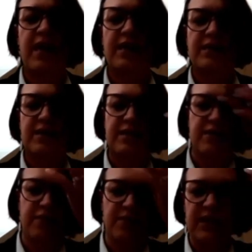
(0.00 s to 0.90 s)
Access
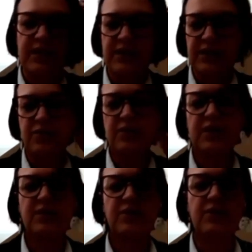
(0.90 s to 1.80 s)
to information is
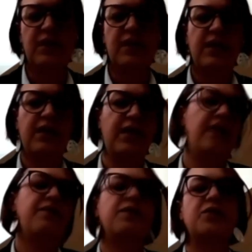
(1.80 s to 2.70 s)
critical in
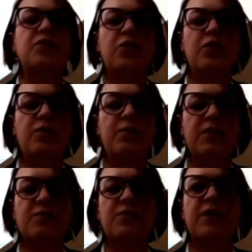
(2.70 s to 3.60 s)
the effort to curb
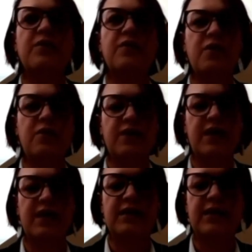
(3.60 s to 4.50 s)
the spread of
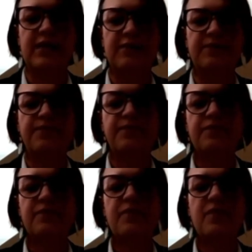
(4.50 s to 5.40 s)
COVID-19.
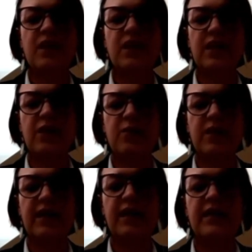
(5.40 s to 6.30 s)

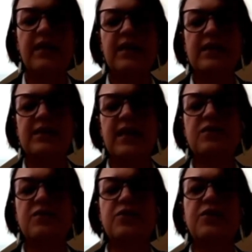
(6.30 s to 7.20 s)
Equally,
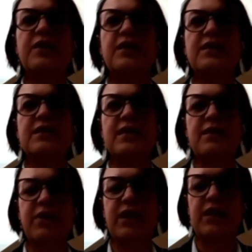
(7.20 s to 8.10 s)
attacks on journalists
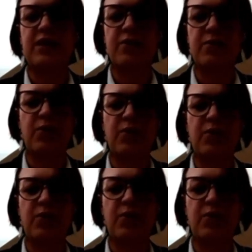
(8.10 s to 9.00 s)
and media
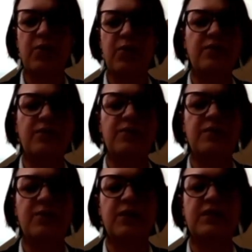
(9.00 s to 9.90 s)
reporting on government
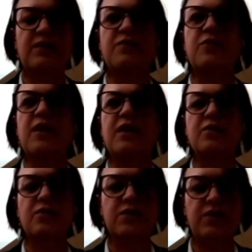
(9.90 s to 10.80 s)
response is of
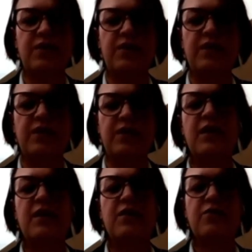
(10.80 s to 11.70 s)
great concern.
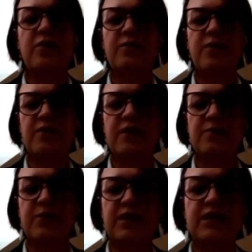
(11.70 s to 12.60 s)
The freedom of
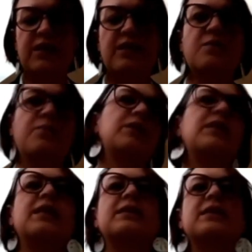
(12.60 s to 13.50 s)
expression needs to be
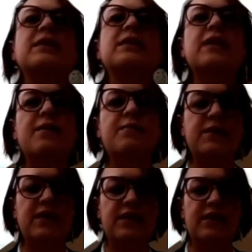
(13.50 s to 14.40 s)
protected in
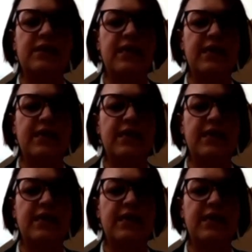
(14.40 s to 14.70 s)
times such as